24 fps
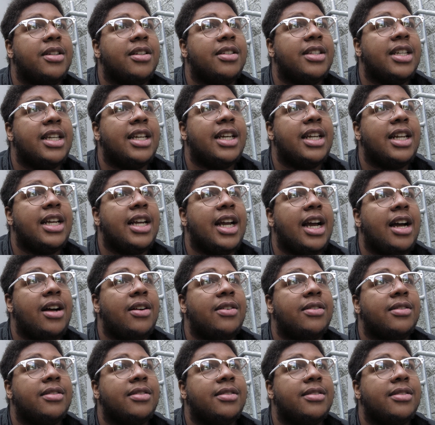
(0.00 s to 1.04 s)
Is he getting out?
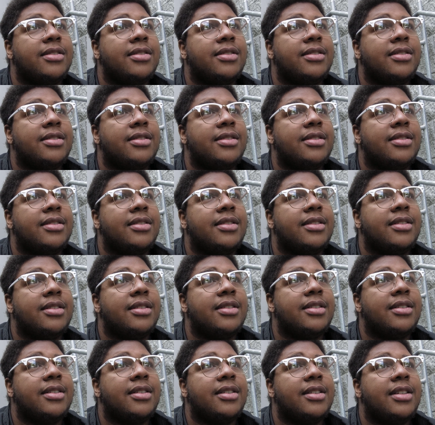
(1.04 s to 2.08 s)

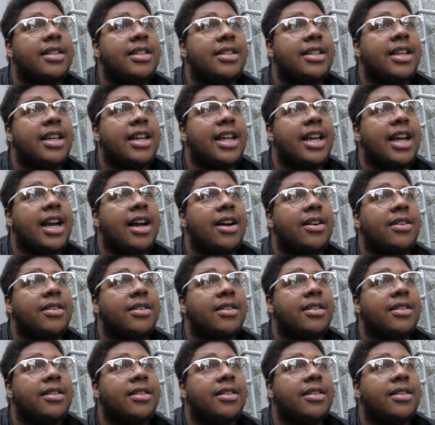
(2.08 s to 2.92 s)
He's getting out.